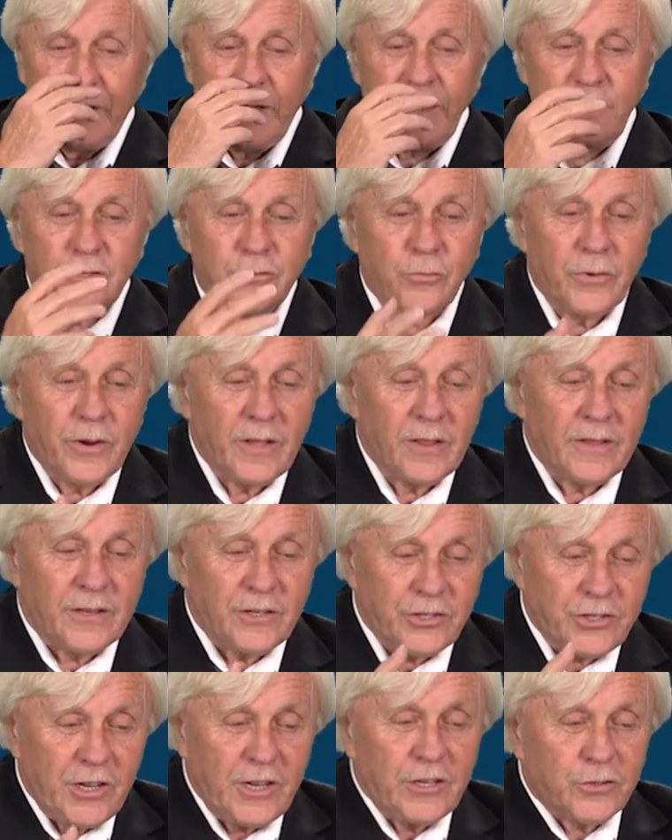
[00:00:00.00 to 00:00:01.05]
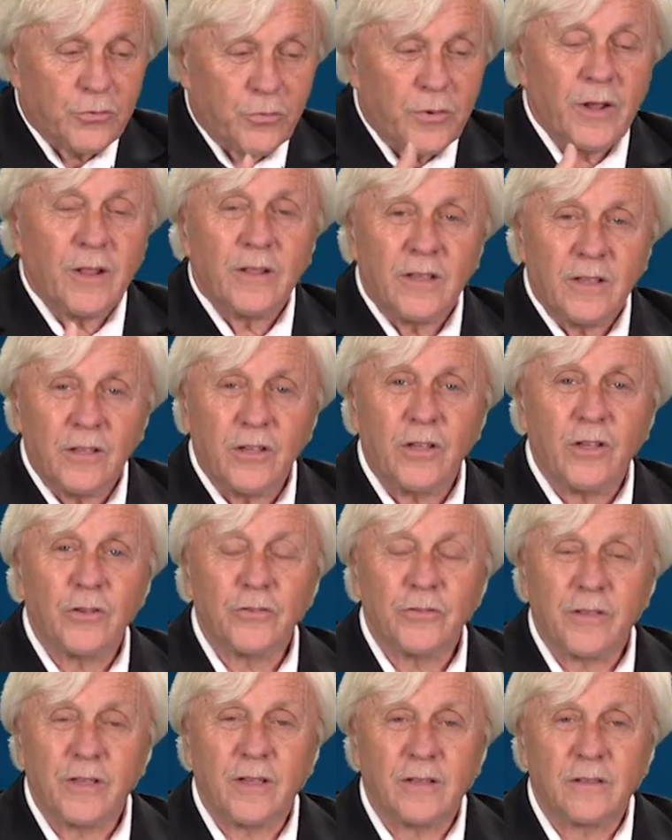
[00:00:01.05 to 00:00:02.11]
She's really
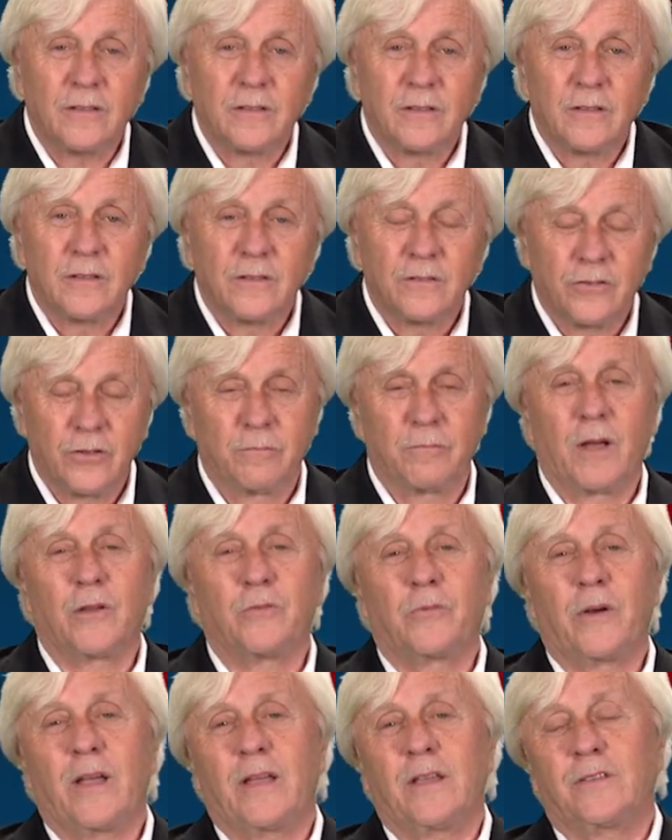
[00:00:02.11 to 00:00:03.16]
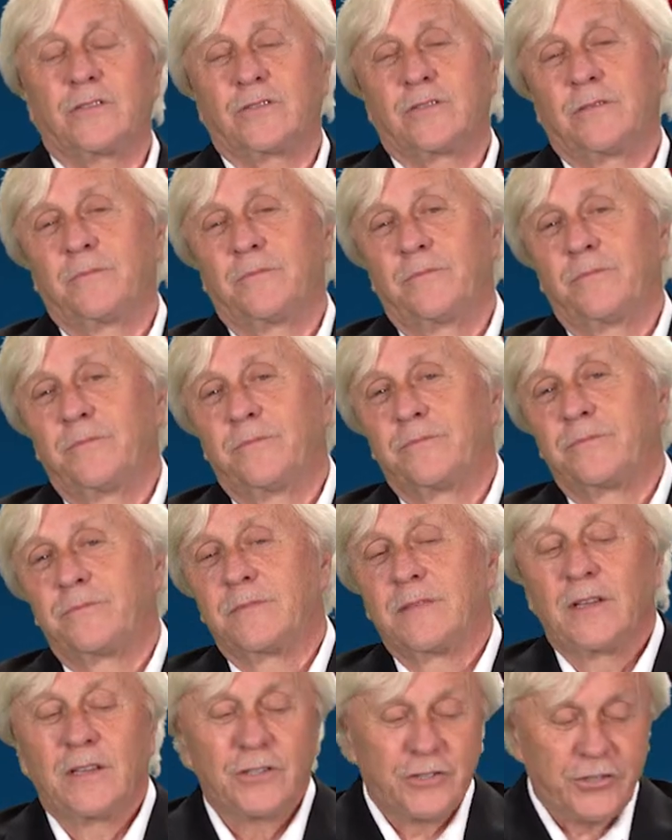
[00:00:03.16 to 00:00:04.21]
yielding to my ways.
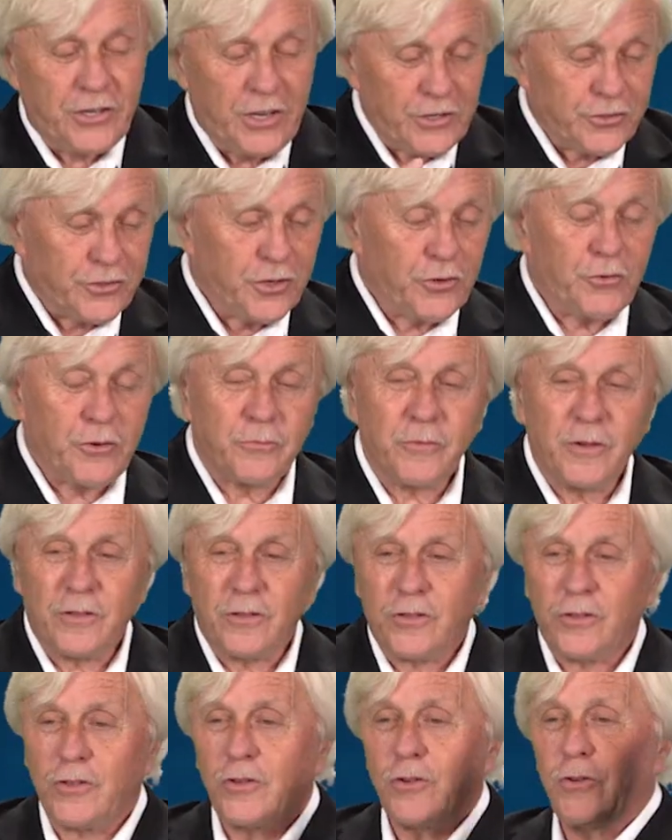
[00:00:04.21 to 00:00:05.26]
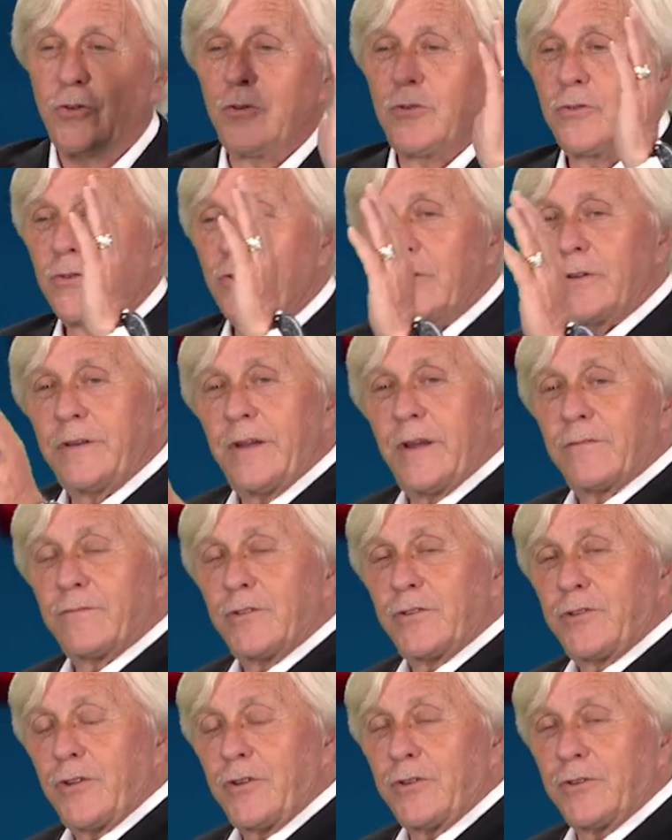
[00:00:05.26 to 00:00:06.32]
She's doing what you could
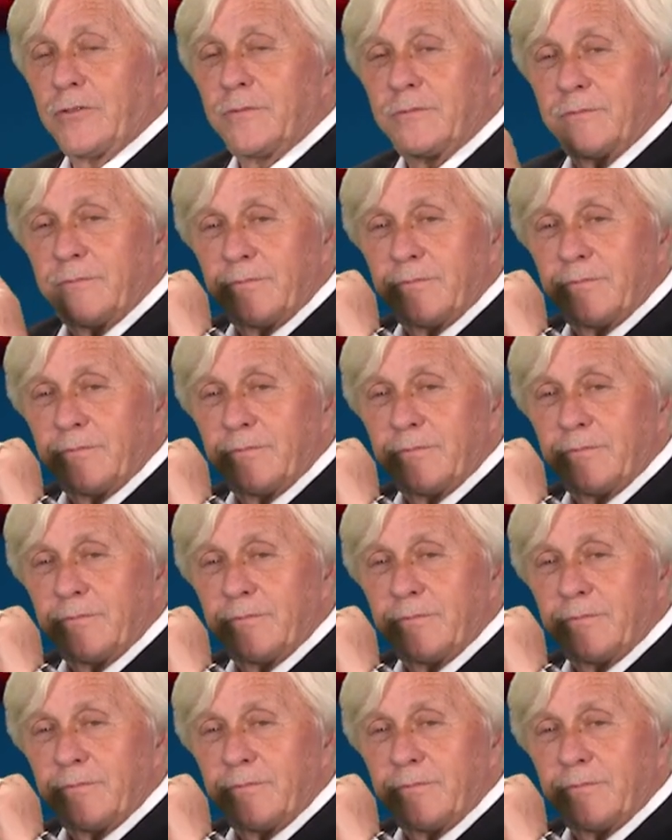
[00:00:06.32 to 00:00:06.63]
never do.